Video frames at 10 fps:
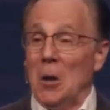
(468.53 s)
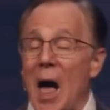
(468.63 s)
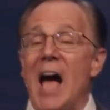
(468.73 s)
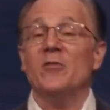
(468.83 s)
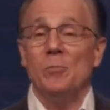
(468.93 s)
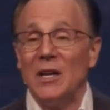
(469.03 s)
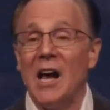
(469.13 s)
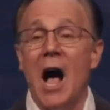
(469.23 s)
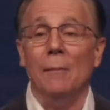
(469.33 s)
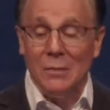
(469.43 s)
And a
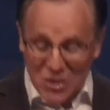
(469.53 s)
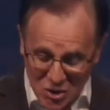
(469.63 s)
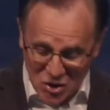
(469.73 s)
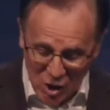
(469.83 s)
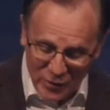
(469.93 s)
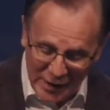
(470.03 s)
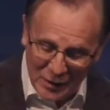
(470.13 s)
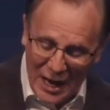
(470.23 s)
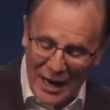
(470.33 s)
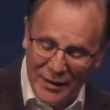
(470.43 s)
life becomes a
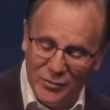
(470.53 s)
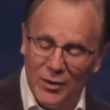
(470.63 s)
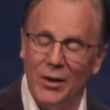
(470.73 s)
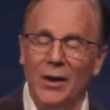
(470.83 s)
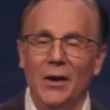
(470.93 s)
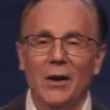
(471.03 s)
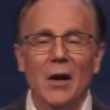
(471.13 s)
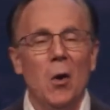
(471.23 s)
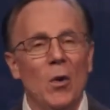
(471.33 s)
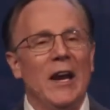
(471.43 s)
serving life
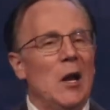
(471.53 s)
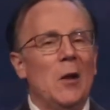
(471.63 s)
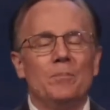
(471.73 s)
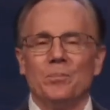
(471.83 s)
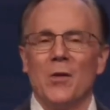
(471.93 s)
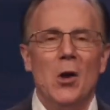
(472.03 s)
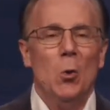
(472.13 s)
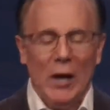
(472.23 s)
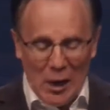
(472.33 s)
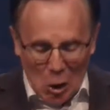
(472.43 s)
when it
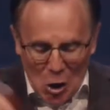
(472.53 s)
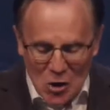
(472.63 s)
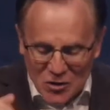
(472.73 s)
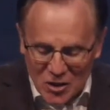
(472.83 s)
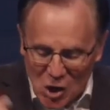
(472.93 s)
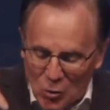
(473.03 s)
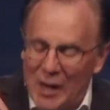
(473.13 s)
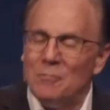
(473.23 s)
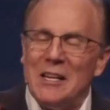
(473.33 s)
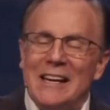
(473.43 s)
learns
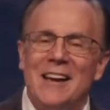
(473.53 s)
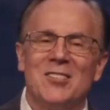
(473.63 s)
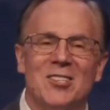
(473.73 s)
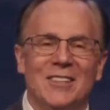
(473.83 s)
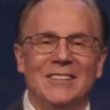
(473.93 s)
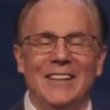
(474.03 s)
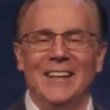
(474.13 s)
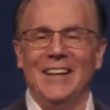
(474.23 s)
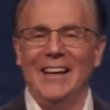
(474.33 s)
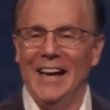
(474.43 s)
its own emptiness
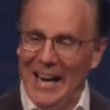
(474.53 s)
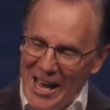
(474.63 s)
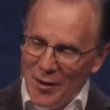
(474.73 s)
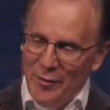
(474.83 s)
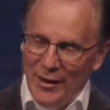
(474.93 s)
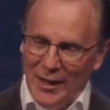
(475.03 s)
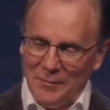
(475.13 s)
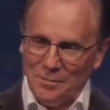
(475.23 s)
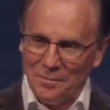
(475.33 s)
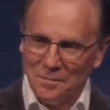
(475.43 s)
and how to
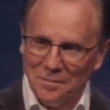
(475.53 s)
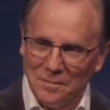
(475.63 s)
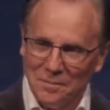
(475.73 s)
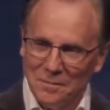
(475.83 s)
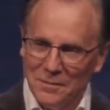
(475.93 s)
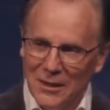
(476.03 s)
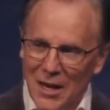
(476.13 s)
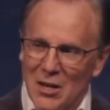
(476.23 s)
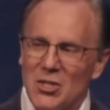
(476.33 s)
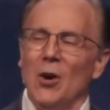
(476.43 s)
fill it.
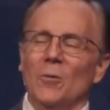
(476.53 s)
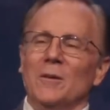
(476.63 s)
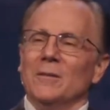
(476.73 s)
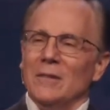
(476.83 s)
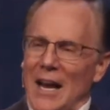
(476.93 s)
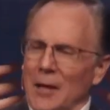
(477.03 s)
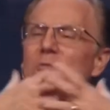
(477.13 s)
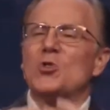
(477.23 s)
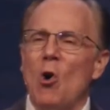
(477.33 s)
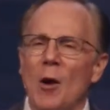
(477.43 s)
So,
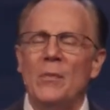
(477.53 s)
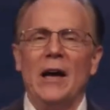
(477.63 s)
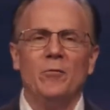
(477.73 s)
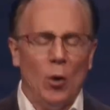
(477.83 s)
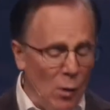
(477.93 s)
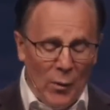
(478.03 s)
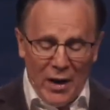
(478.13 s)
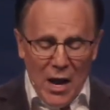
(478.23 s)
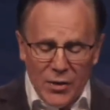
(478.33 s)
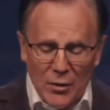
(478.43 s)
like, absorb that for a
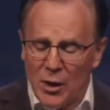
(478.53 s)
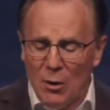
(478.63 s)
moment.